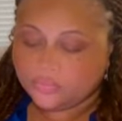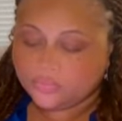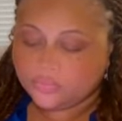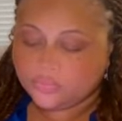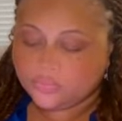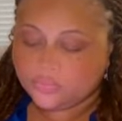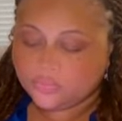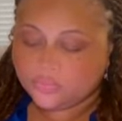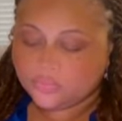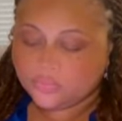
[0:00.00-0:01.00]

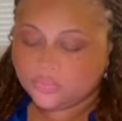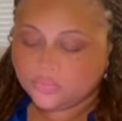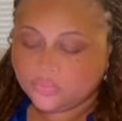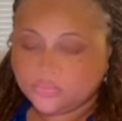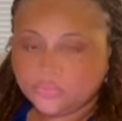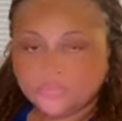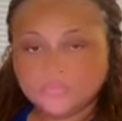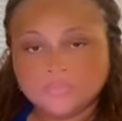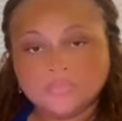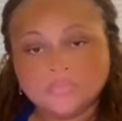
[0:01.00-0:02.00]

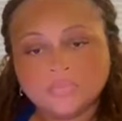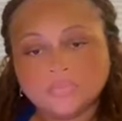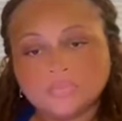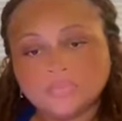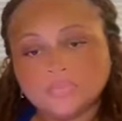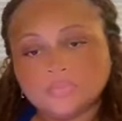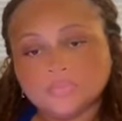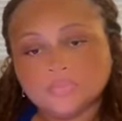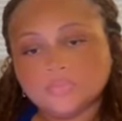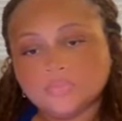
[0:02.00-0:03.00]

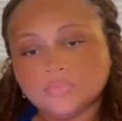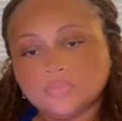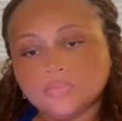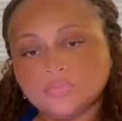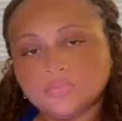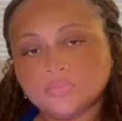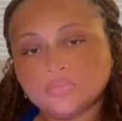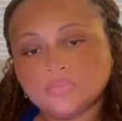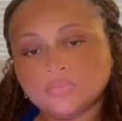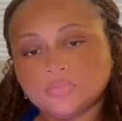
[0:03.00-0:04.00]

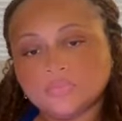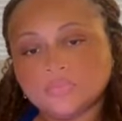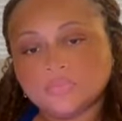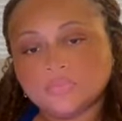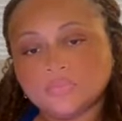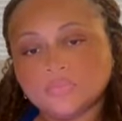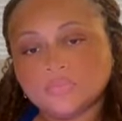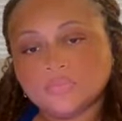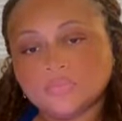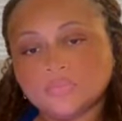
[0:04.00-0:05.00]

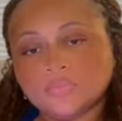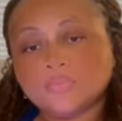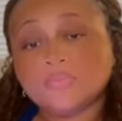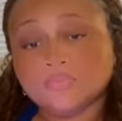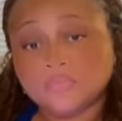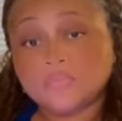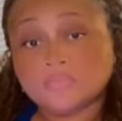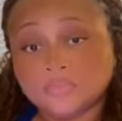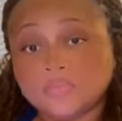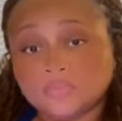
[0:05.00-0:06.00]

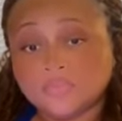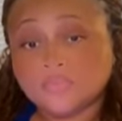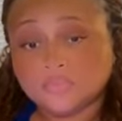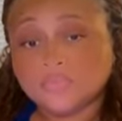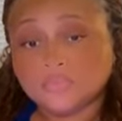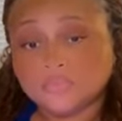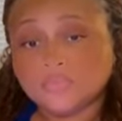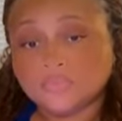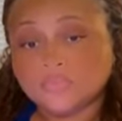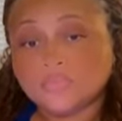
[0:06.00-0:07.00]

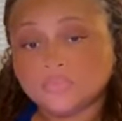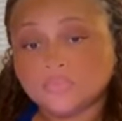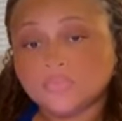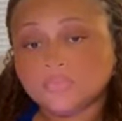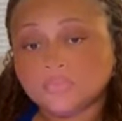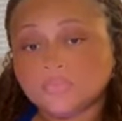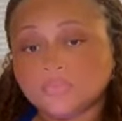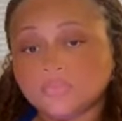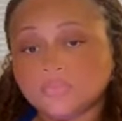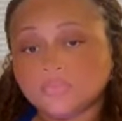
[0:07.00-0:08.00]
The person shown says nothing.